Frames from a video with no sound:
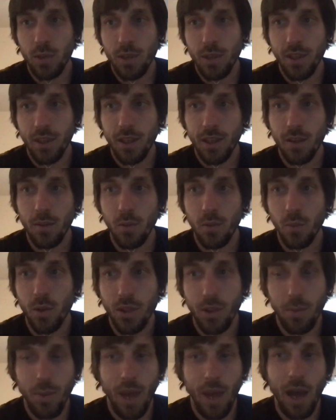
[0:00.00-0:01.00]

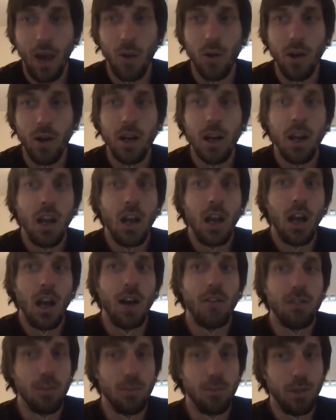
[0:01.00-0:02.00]
the power
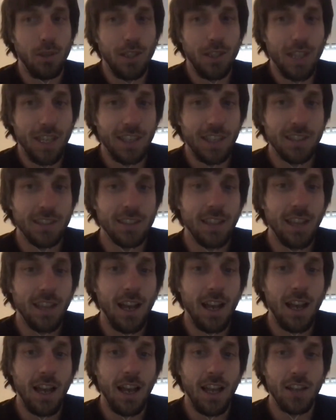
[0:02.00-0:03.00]
of the police,
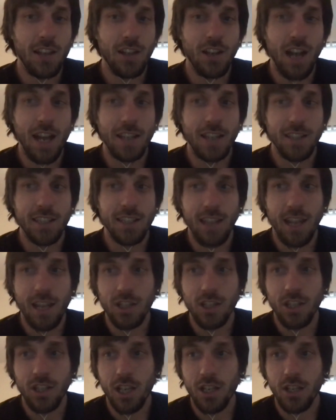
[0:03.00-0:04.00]
and you're asking that
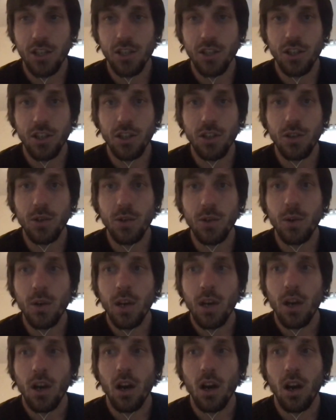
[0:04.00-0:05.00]
judge to
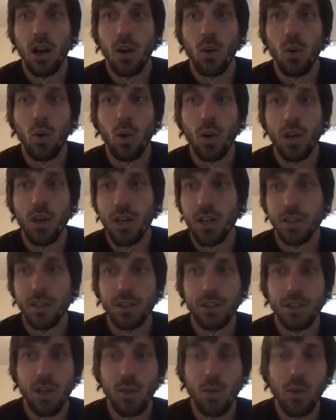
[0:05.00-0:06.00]
order
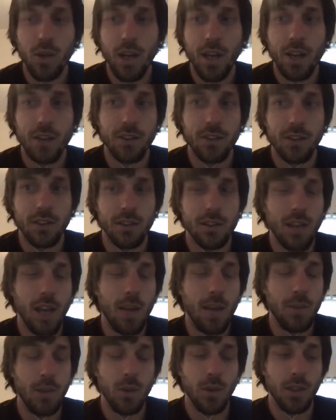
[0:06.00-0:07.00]
someone else to
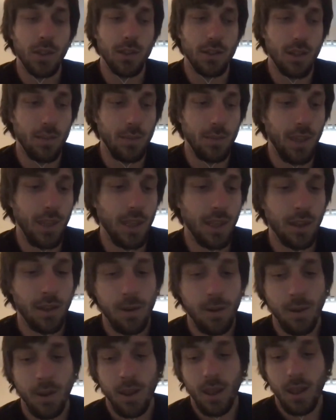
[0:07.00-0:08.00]
stop doing something.
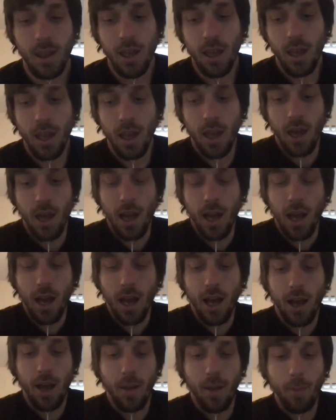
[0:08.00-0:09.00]

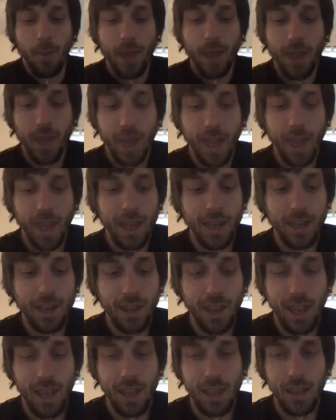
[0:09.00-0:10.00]
And
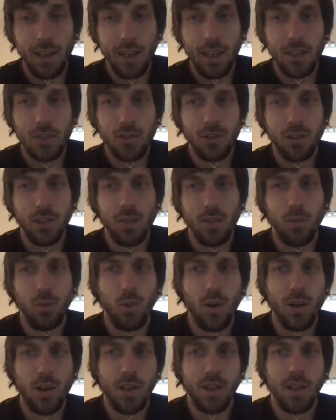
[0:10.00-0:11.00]
it's really
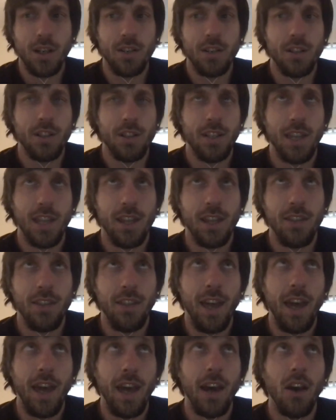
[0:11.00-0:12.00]
important to understand
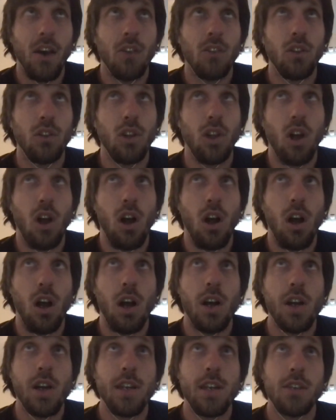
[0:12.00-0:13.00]
that
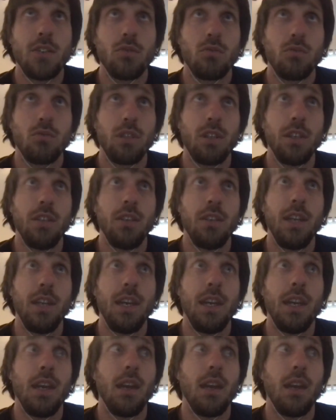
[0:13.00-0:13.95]
law is really